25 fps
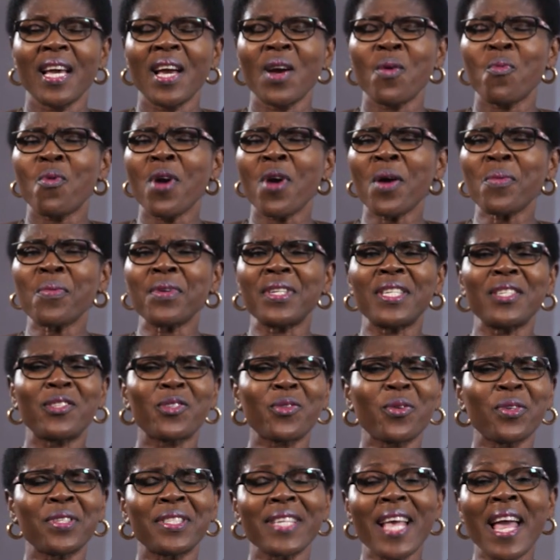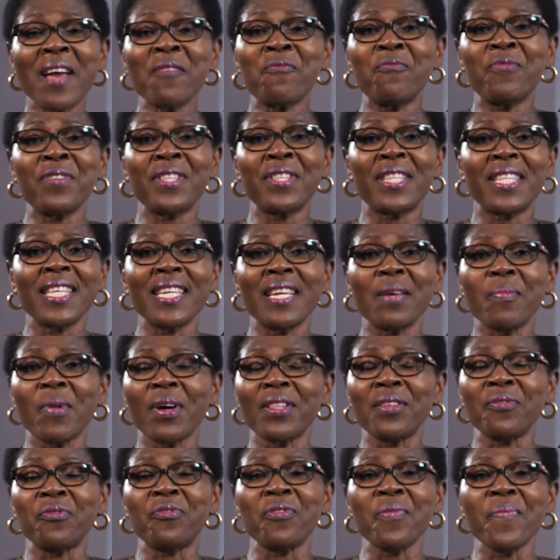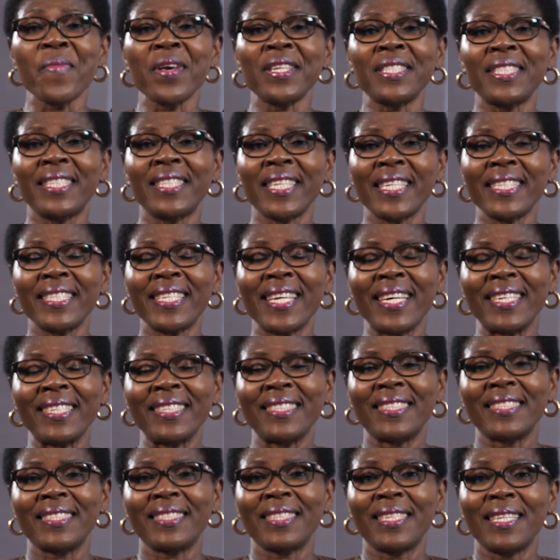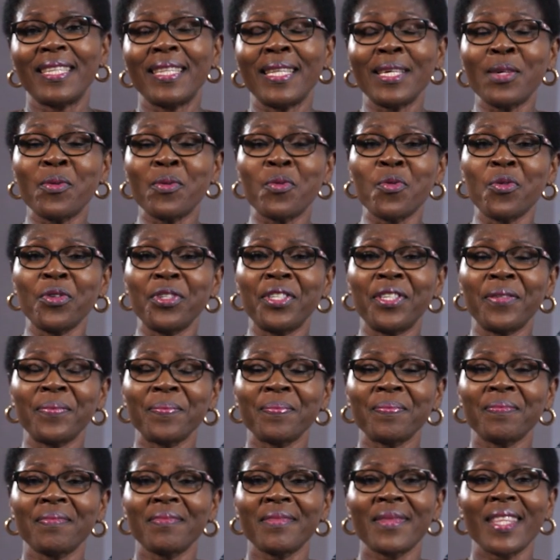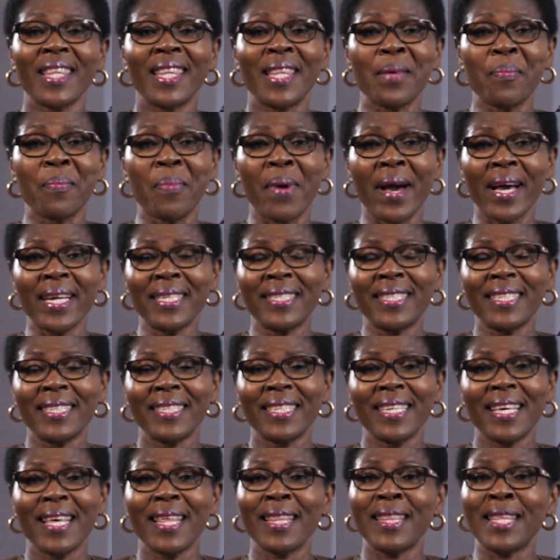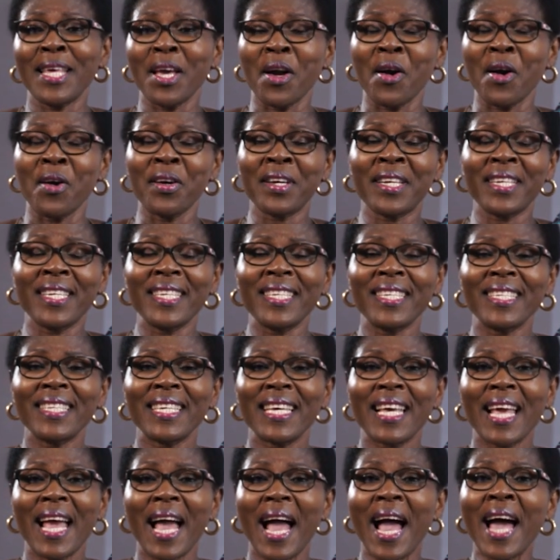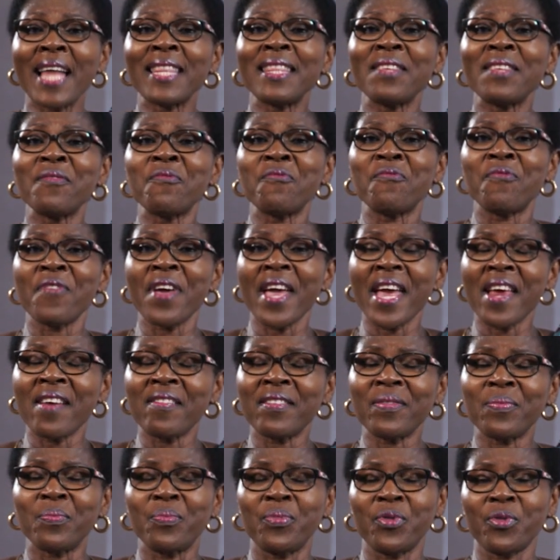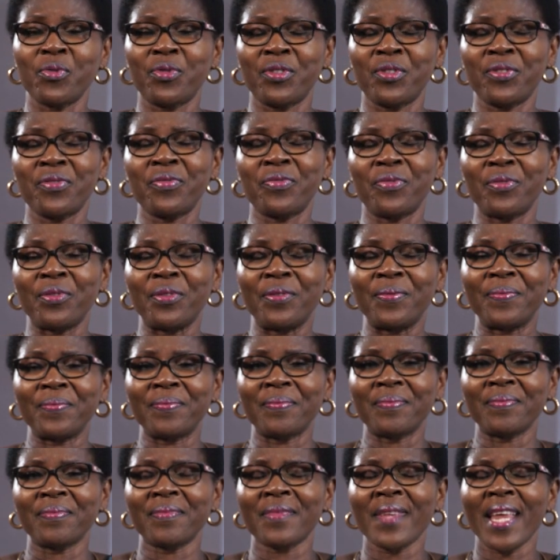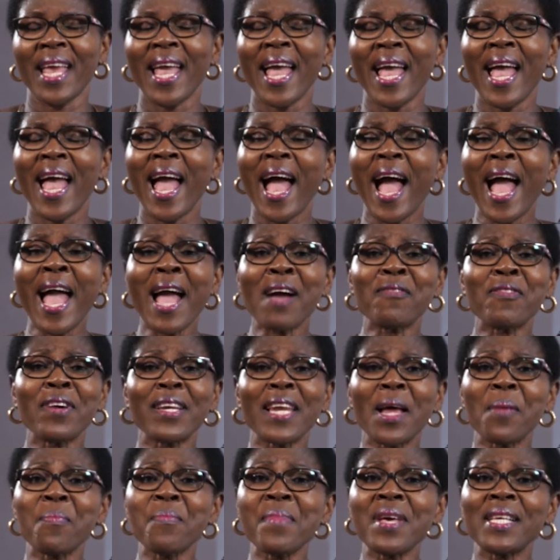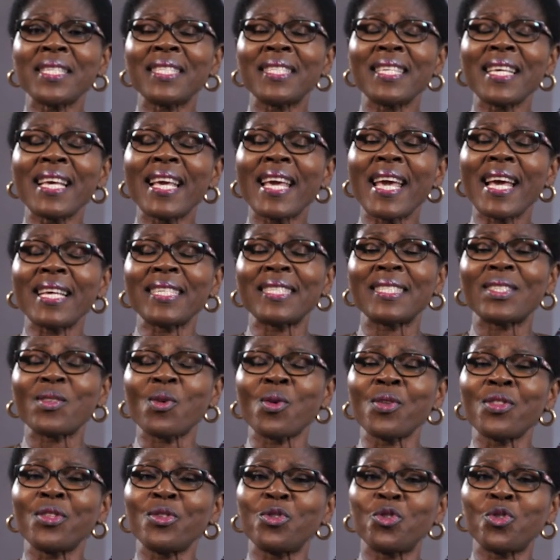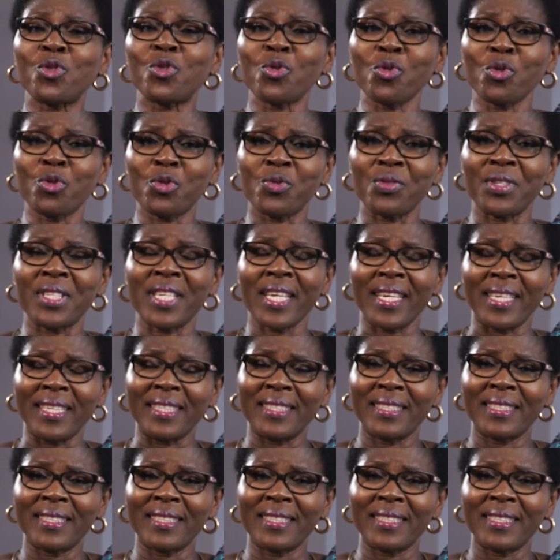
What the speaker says: where we discuss everything about the female gender, the good, the bad, the ugly, and the very beautiful. I have an amazing guest on the show today,